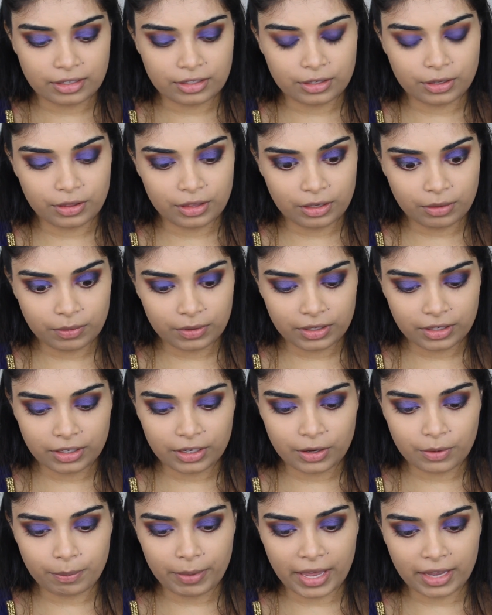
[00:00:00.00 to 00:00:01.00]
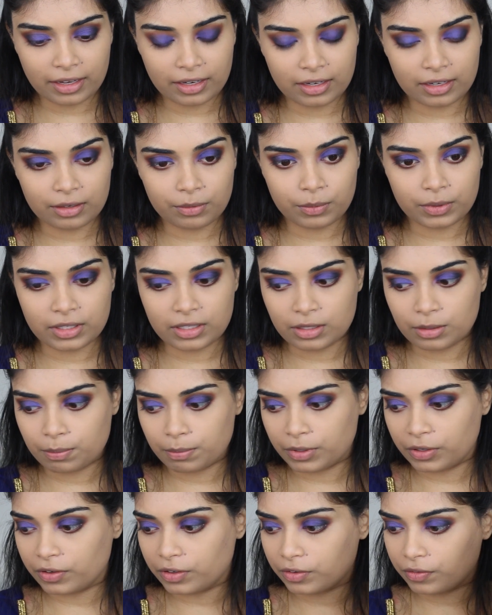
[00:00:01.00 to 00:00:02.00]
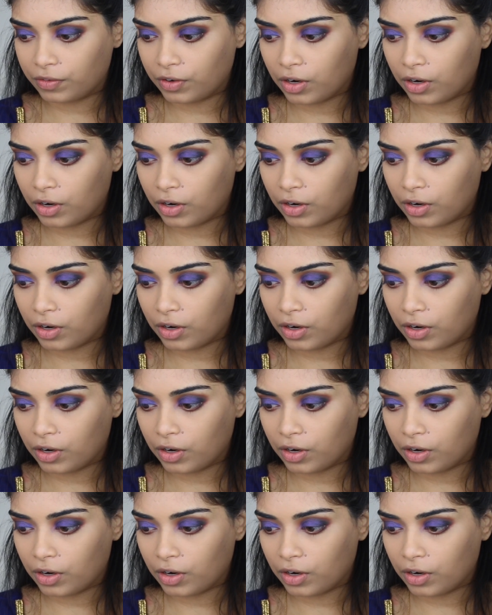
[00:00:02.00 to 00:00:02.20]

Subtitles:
so then we're going to go back in with Spirit